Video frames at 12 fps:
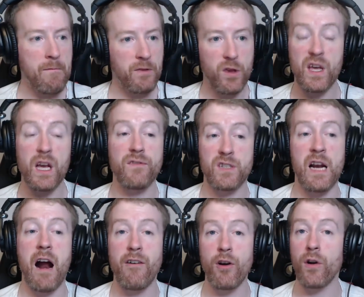You think of a
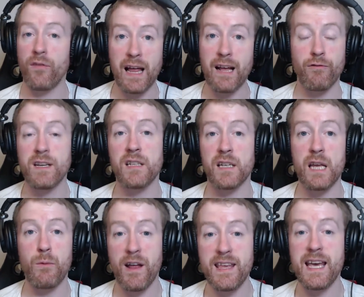scenario like recently
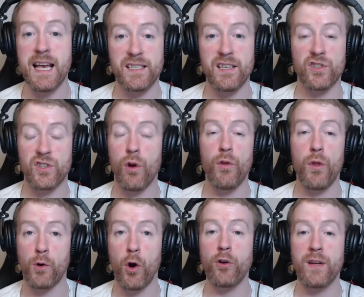where ESL sold the
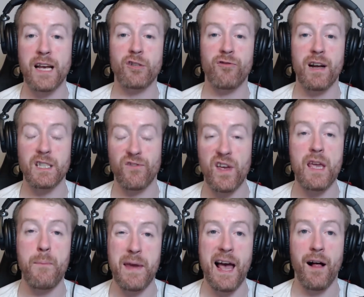broadcast rights for
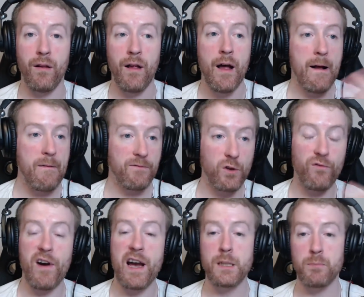EPL to
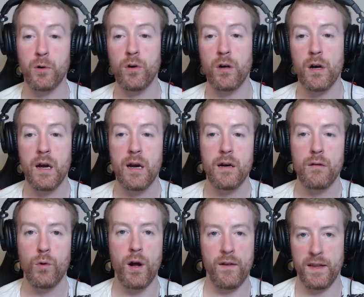Facebook.
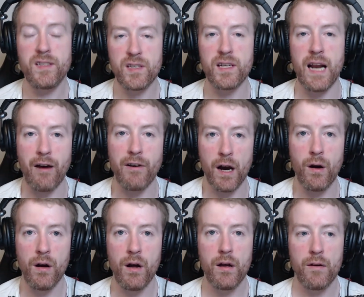Well, in this
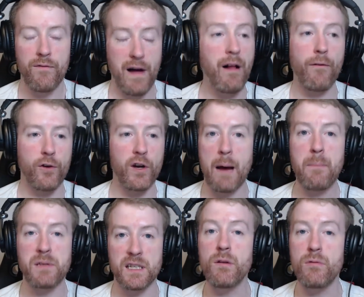scenario, Valve could
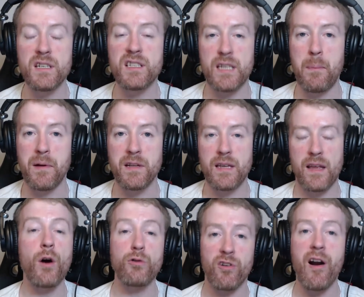absolutely step in and say,
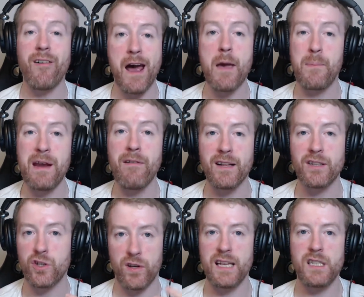those are our IP rights.
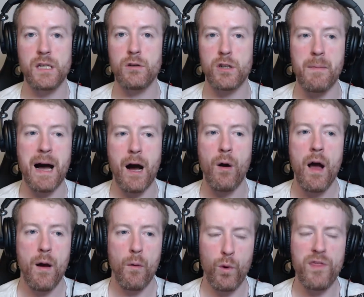So unless you somehow,
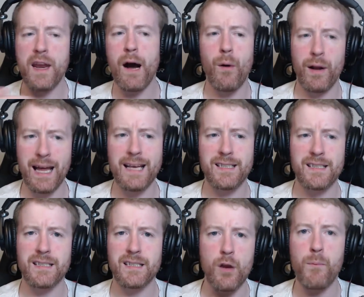within our
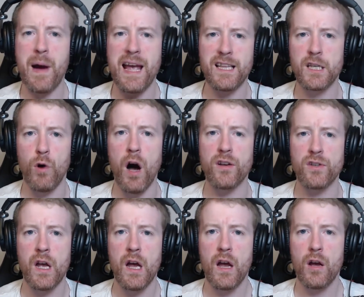license that you paid to
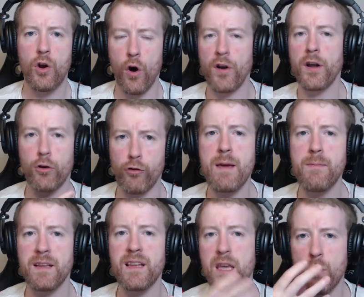us, got an
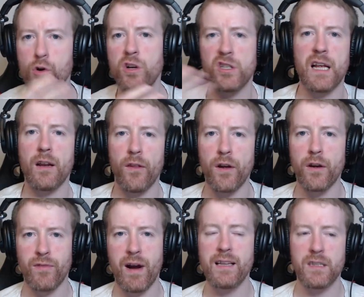agreement that you could sell on
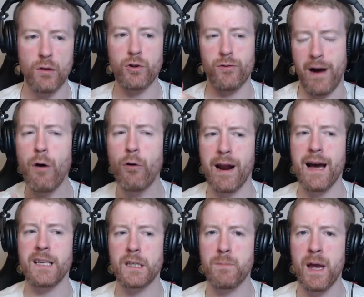those rights, those are our
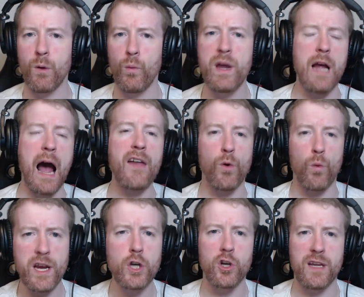rights, mate. Either
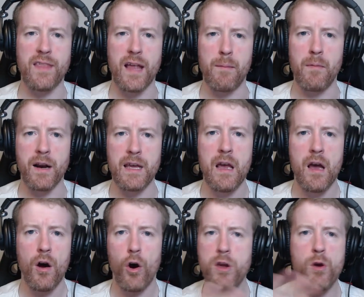we should get that money
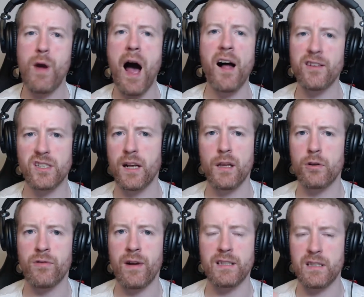or you can't sell
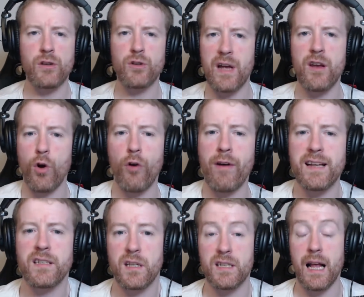those rights. Those aren't your
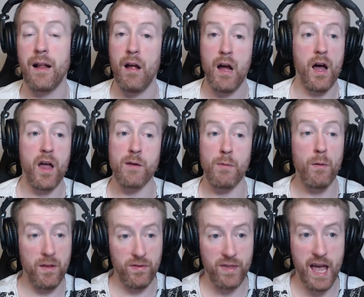rights to sell. At the
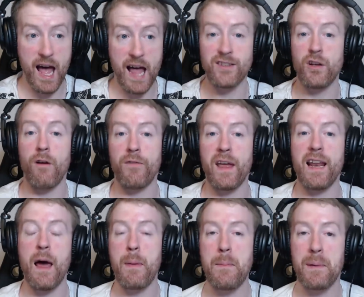moment, they're hands off. They
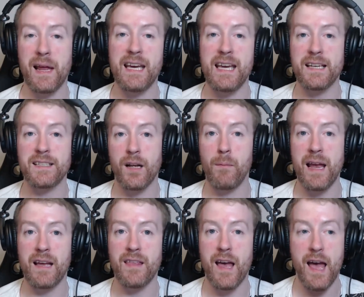let people like ESL
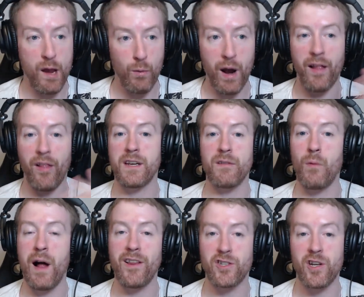make their hay while
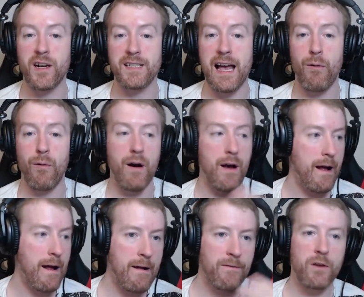the sun is out.
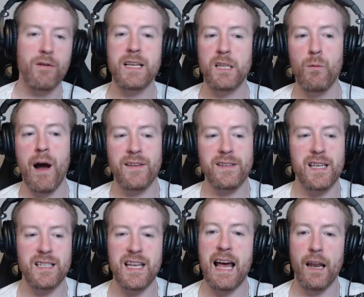The reason why this
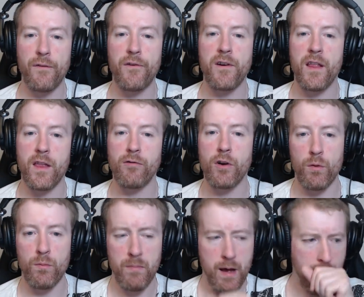is the elephant in the
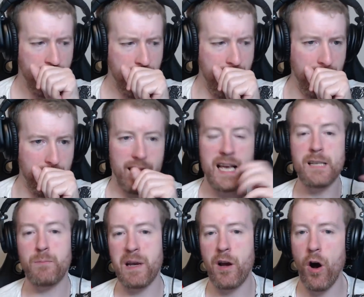room
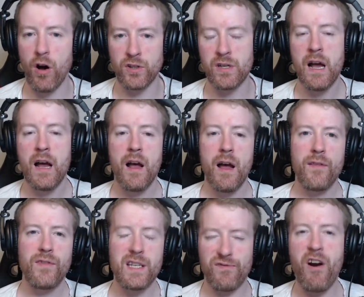is because
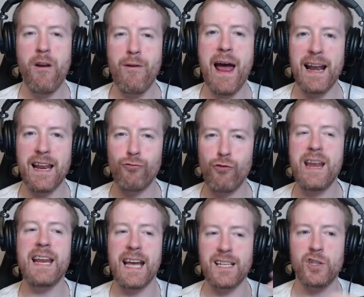this very rarely
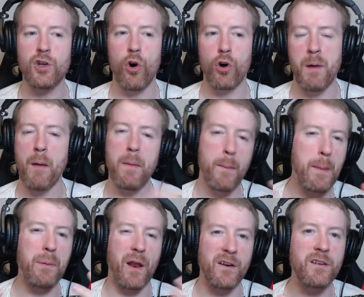really gets talked about. I mean,
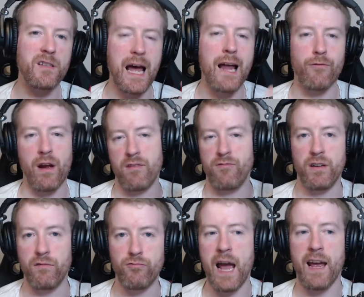people understand, right?
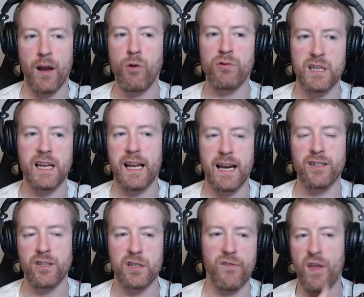Riot owns the League of
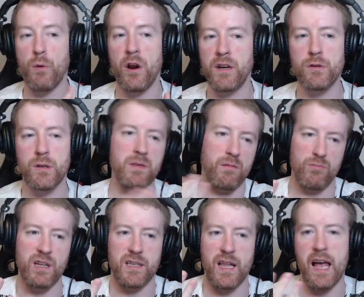Legends, so if they want to do something
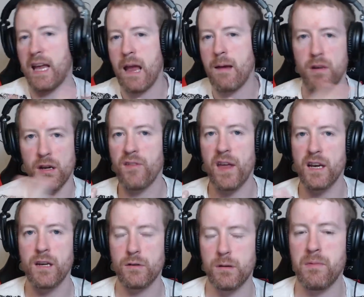with their game, you know, they
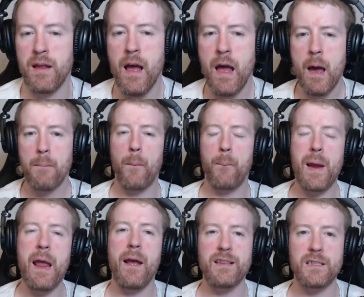can do something. But
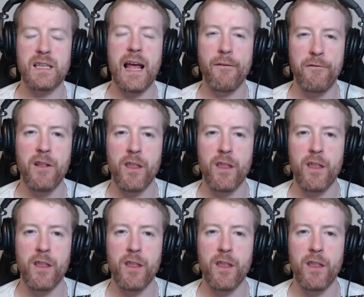it's the elephant